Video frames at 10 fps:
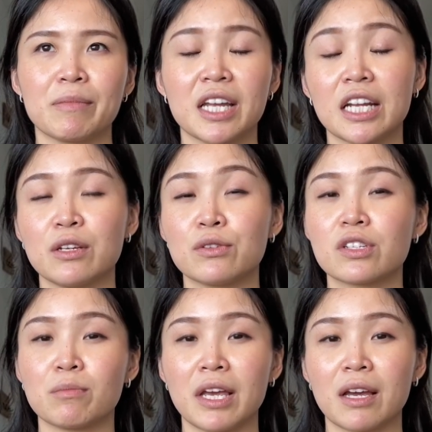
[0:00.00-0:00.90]
that I use
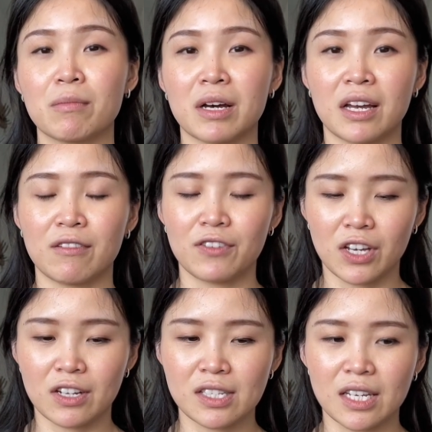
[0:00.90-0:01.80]
to make my
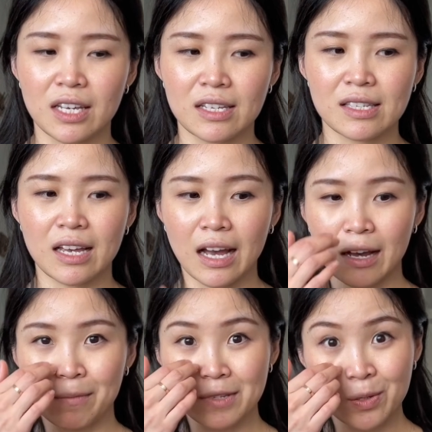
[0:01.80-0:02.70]
fiance's
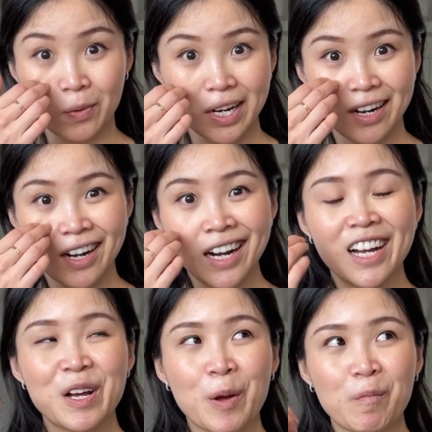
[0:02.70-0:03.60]
sweater.
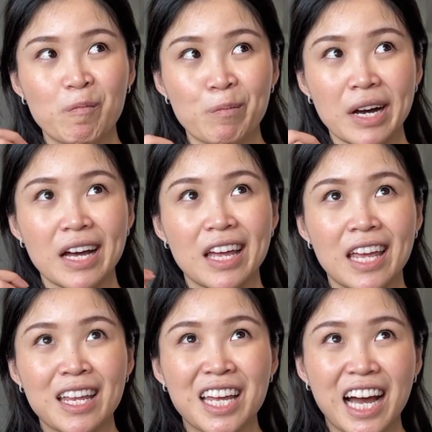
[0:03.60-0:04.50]

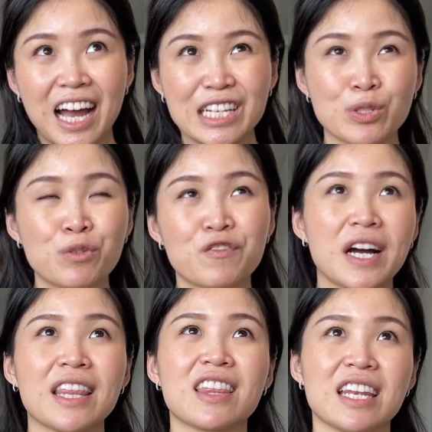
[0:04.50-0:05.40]
But I do
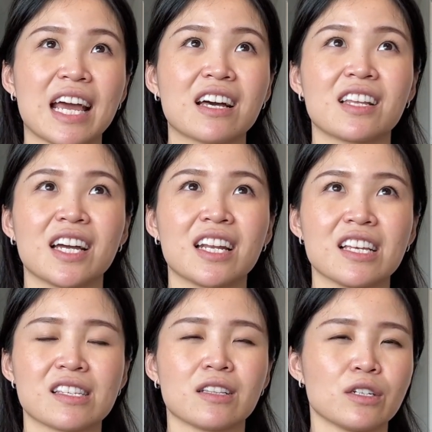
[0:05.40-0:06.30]
find the neckline
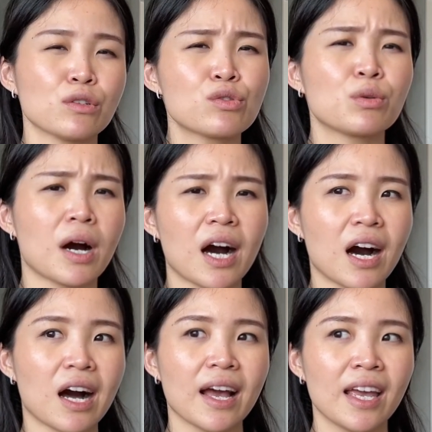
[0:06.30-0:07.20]
is a little too
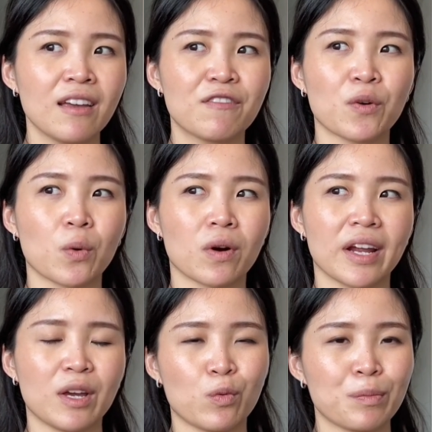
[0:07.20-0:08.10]
high for
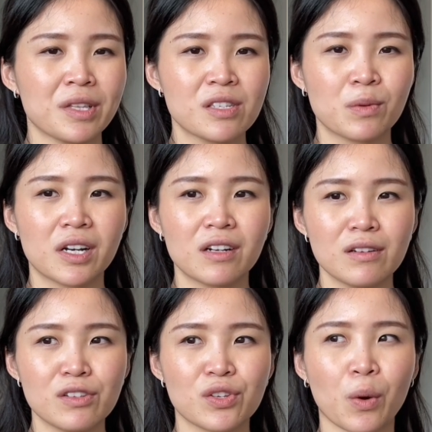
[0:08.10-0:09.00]
a women's
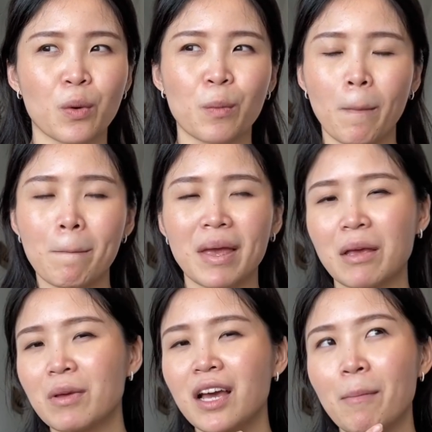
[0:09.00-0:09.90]
sweater. So
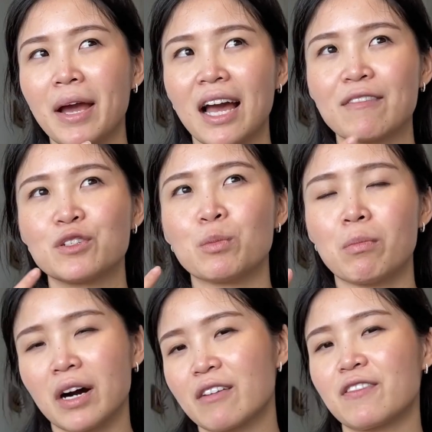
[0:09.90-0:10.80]
maybe I might have to
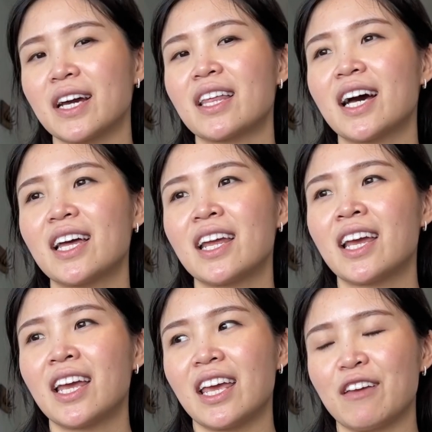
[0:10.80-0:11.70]
modify that
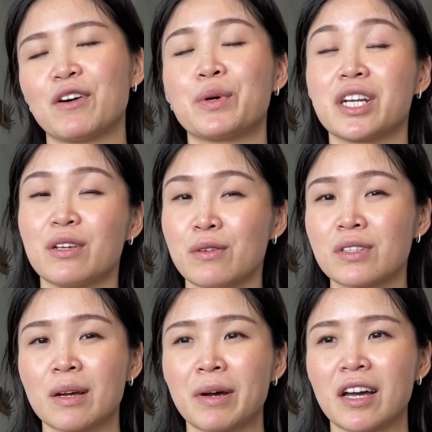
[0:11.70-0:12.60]
if I want to use
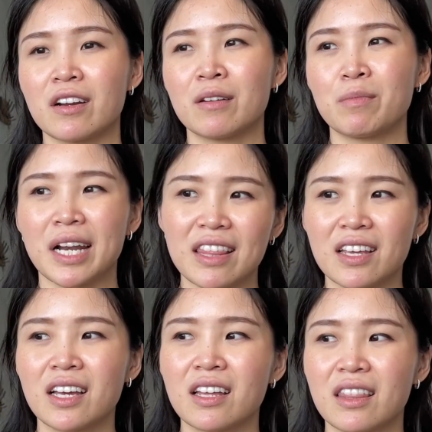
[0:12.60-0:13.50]
that pattern. But I
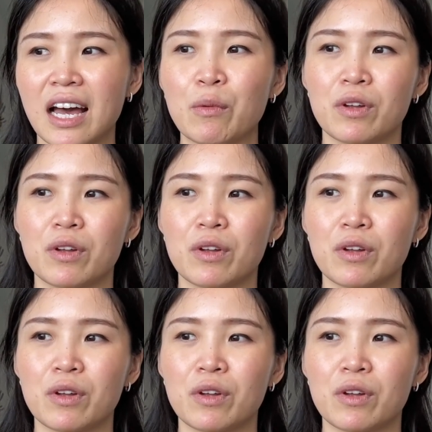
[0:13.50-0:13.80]
think that